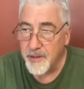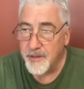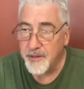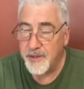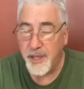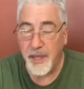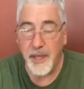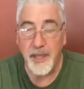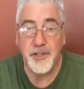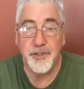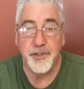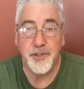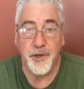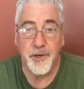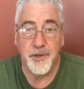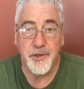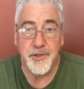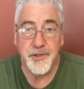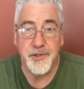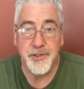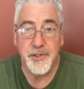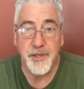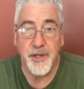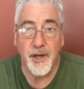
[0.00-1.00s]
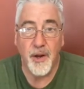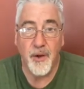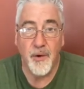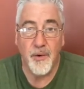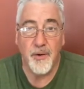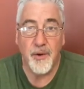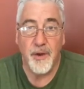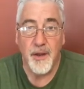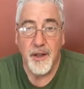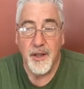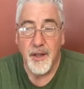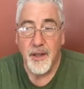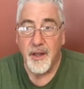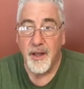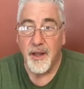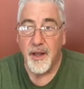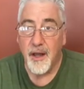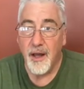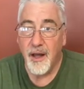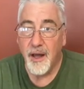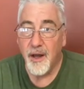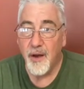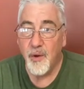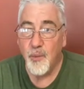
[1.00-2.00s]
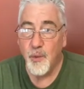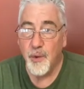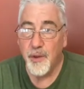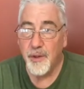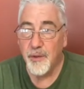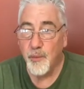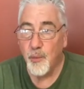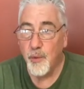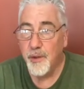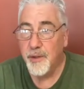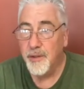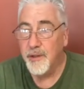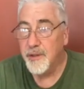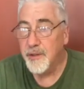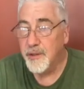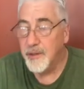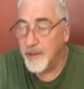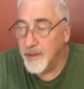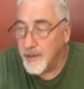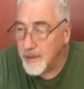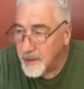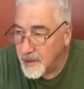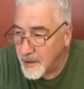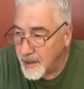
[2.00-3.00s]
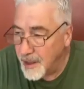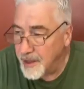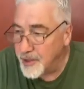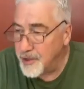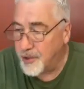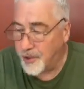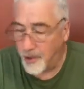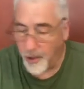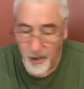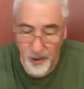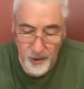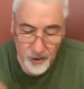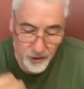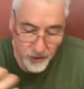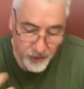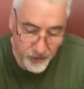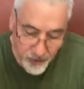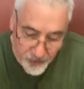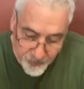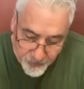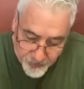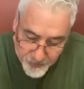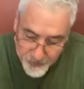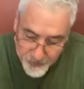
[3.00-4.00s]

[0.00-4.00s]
teachers, you know, uh, will will incur,